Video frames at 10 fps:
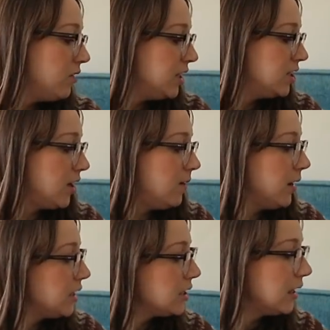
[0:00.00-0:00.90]
thought I'd show you
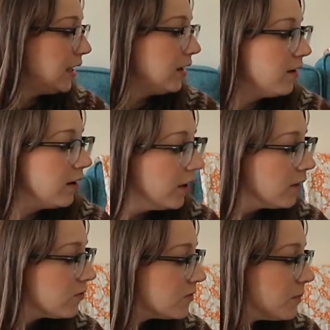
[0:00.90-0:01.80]
actually,
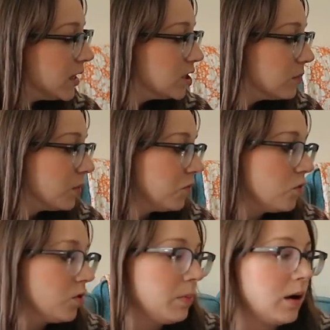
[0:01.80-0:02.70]
I've mentioned
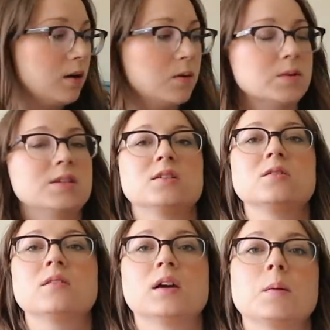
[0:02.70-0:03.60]
before about I always
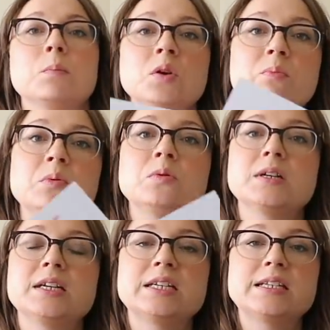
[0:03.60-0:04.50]
do like a mood
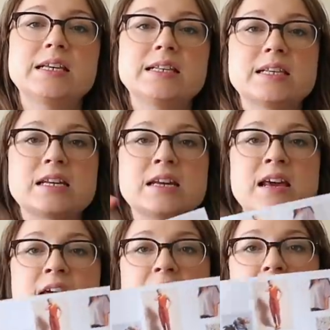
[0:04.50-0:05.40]
board each season,